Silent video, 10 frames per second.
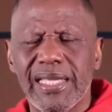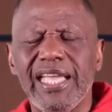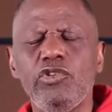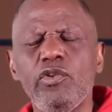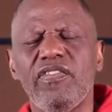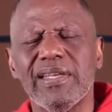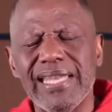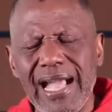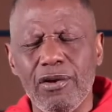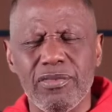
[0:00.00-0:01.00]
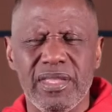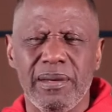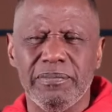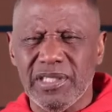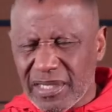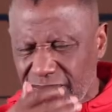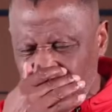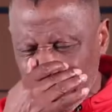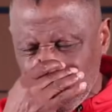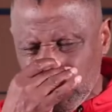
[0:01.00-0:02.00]
and you've allowed them to
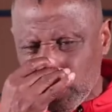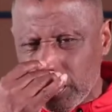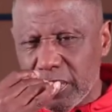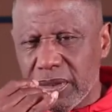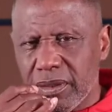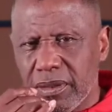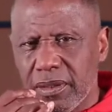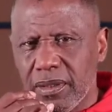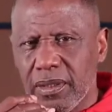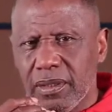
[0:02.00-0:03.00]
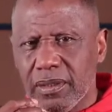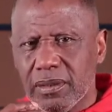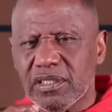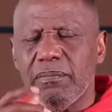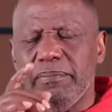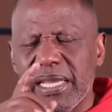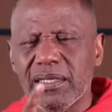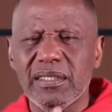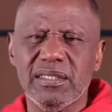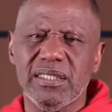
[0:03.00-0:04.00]
convince you to
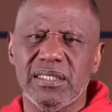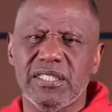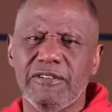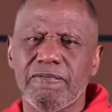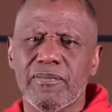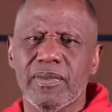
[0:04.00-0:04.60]
make a decision